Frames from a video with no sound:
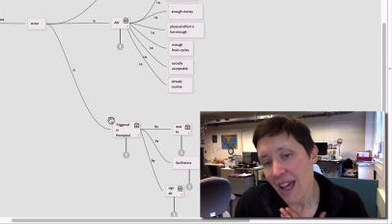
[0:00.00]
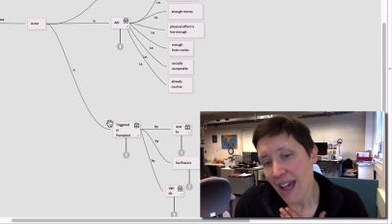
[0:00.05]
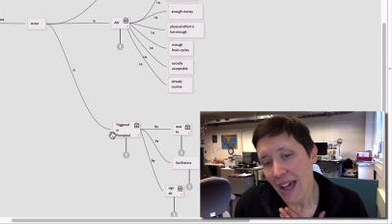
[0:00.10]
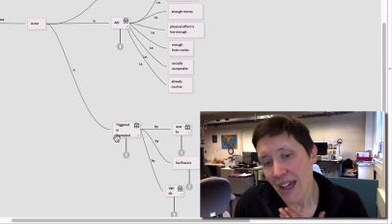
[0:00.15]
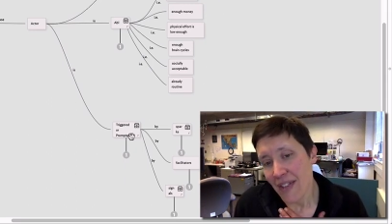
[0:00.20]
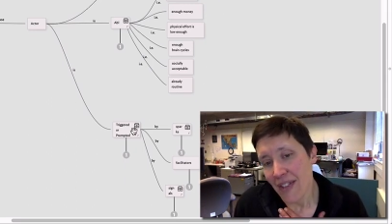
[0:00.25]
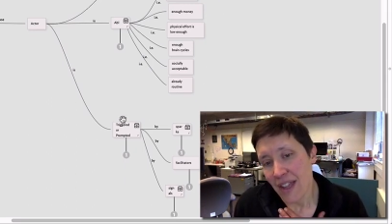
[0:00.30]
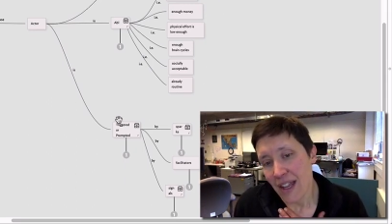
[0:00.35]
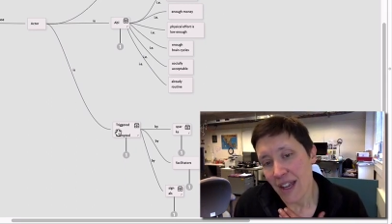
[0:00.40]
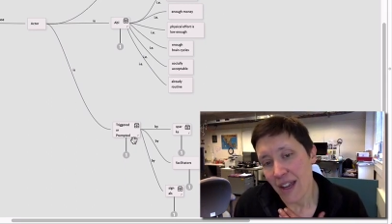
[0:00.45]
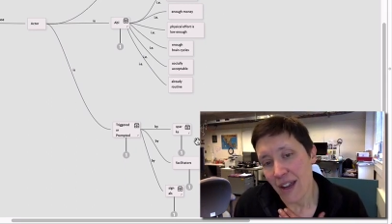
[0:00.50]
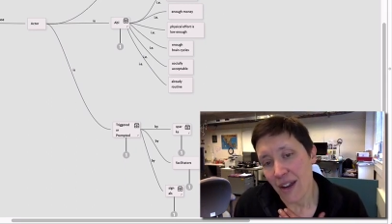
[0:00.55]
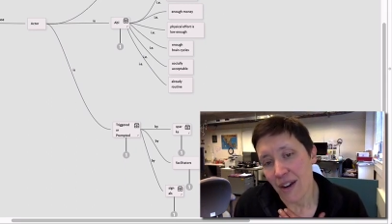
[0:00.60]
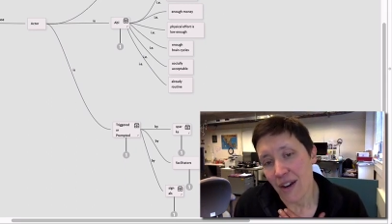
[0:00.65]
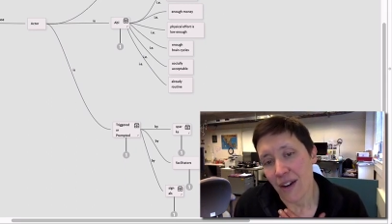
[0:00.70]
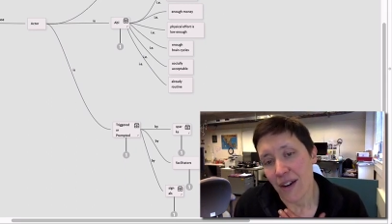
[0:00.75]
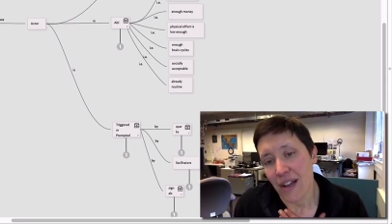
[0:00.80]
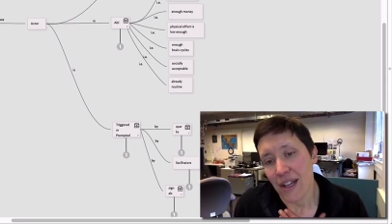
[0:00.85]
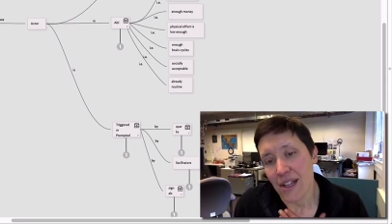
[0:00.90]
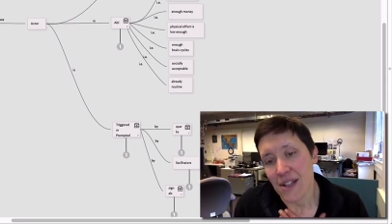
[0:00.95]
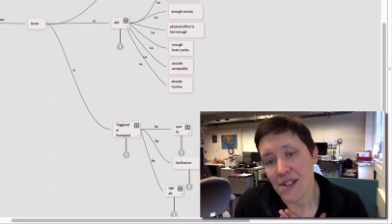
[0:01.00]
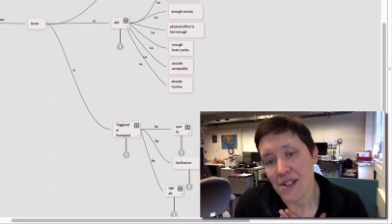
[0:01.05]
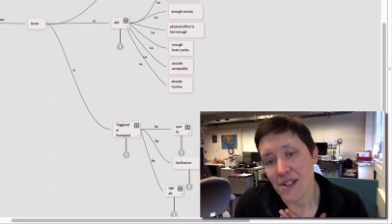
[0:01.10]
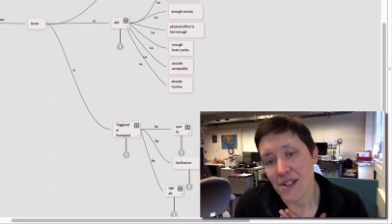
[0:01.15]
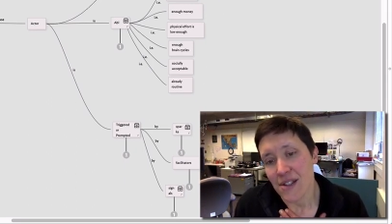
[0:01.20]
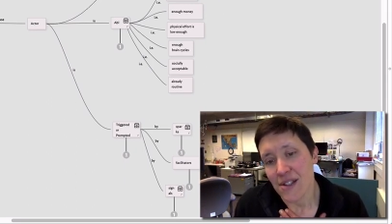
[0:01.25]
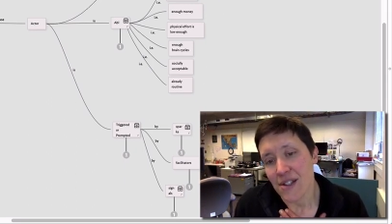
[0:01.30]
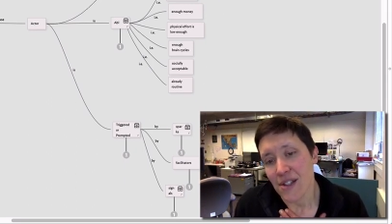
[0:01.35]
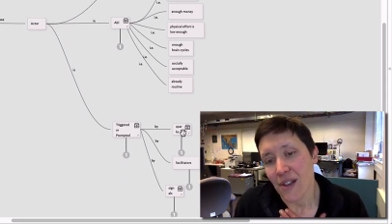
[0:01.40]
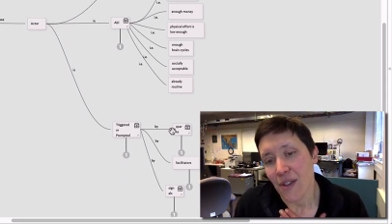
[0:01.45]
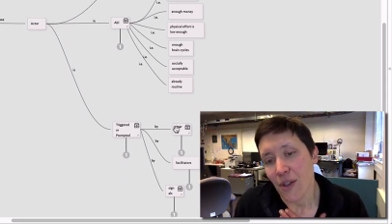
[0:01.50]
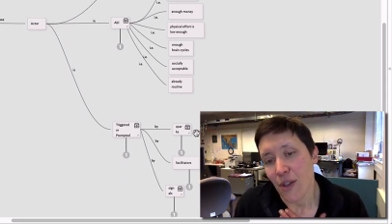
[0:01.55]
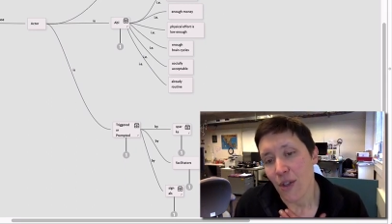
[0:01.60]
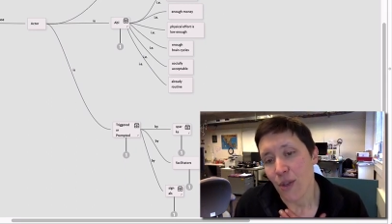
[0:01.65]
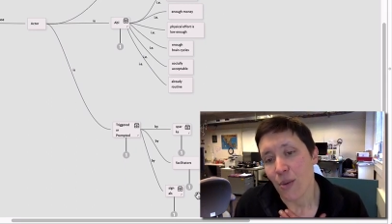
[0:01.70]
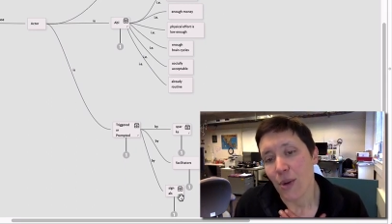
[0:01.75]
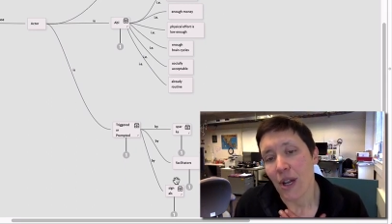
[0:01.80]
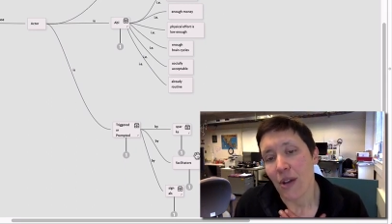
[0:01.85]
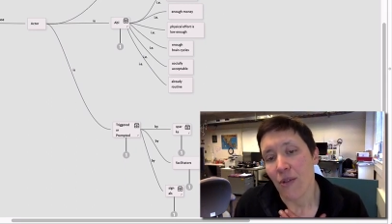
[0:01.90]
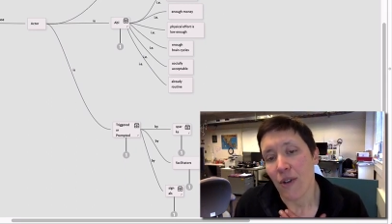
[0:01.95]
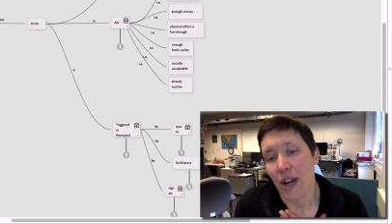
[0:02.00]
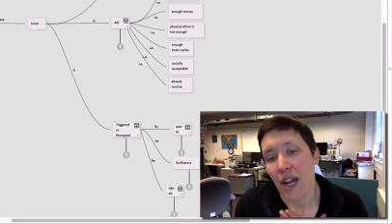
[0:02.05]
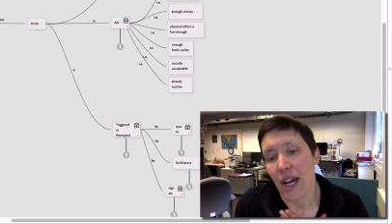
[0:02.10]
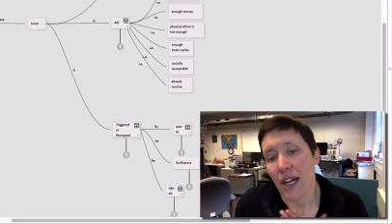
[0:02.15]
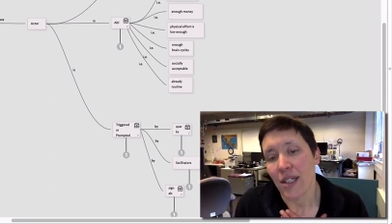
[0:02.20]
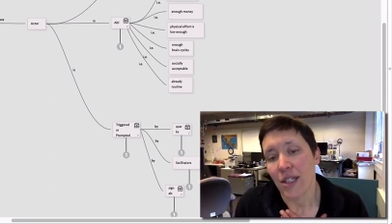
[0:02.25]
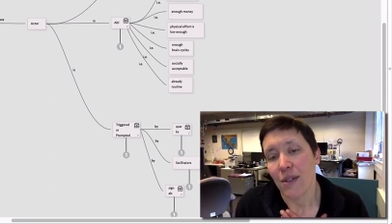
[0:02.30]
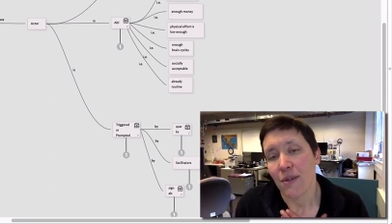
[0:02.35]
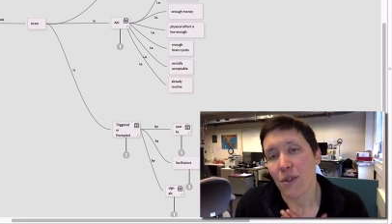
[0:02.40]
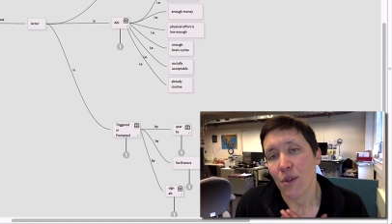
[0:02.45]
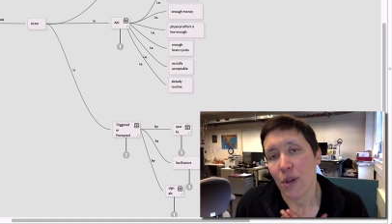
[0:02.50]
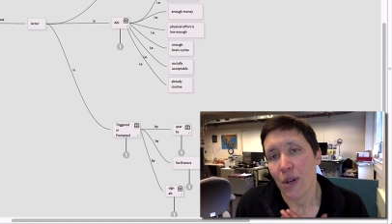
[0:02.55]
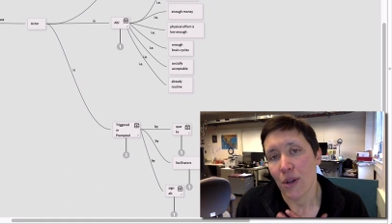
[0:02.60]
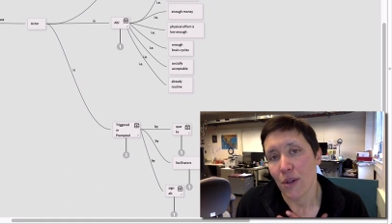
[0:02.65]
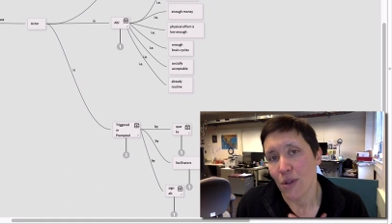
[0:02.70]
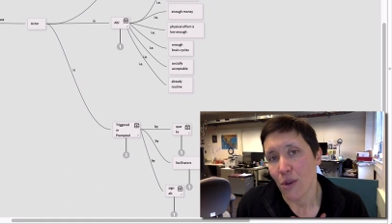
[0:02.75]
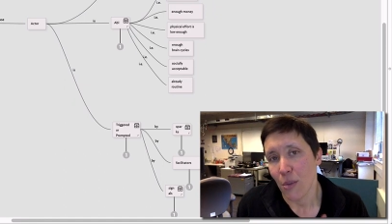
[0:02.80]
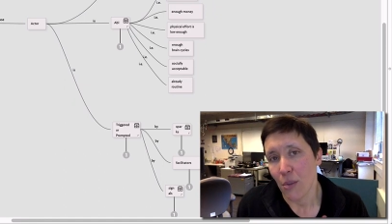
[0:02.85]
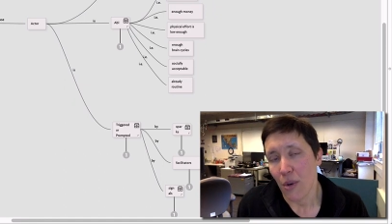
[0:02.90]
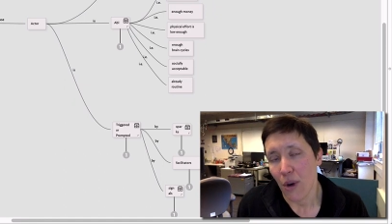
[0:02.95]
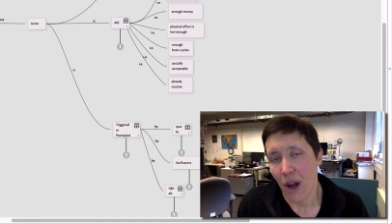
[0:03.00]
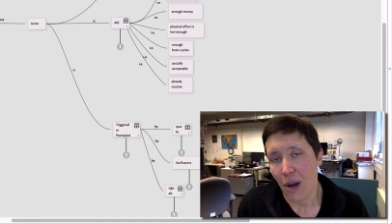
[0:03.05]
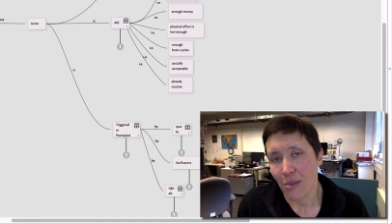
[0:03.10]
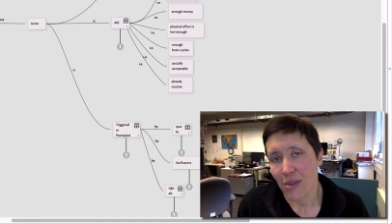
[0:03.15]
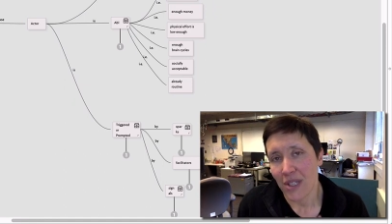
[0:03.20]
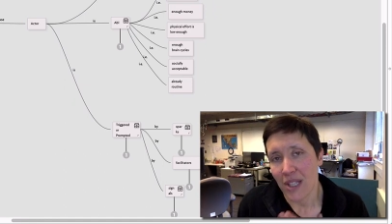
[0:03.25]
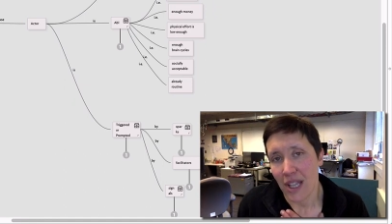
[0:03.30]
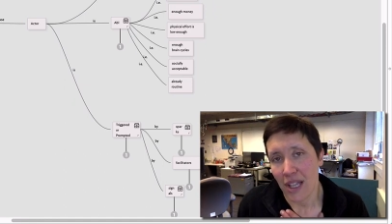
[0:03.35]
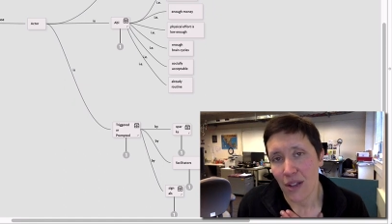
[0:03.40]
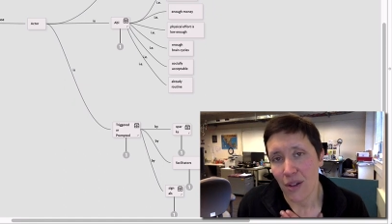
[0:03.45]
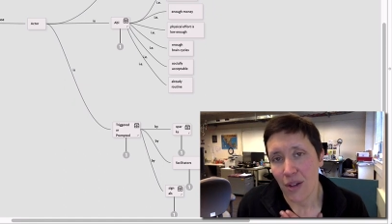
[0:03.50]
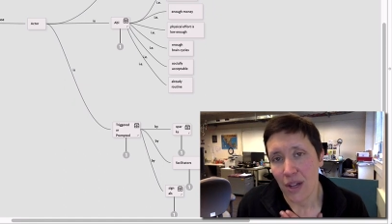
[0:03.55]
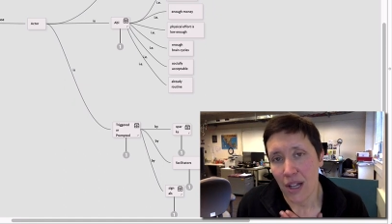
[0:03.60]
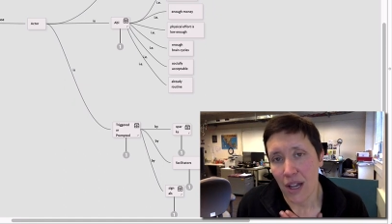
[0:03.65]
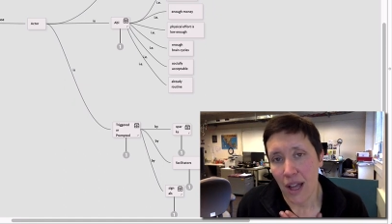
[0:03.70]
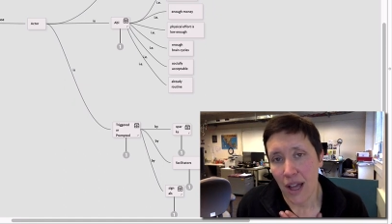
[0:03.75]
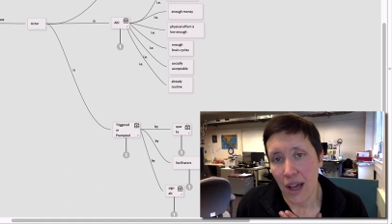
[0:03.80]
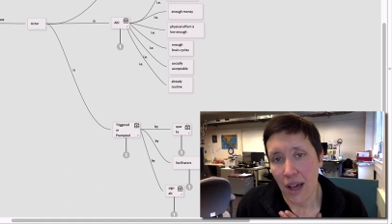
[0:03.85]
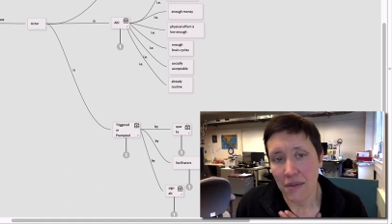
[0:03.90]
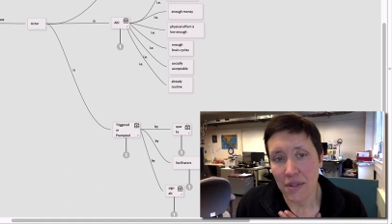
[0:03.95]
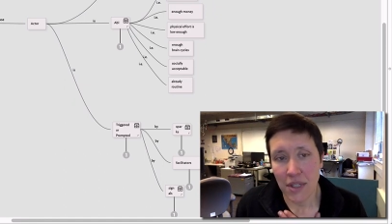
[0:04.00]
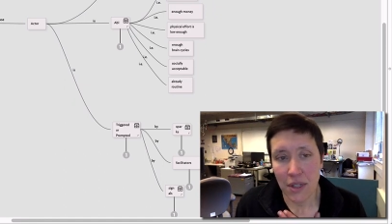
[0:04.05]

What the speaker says: and then here is the 3 different kinds of triggers or prompts that you can have.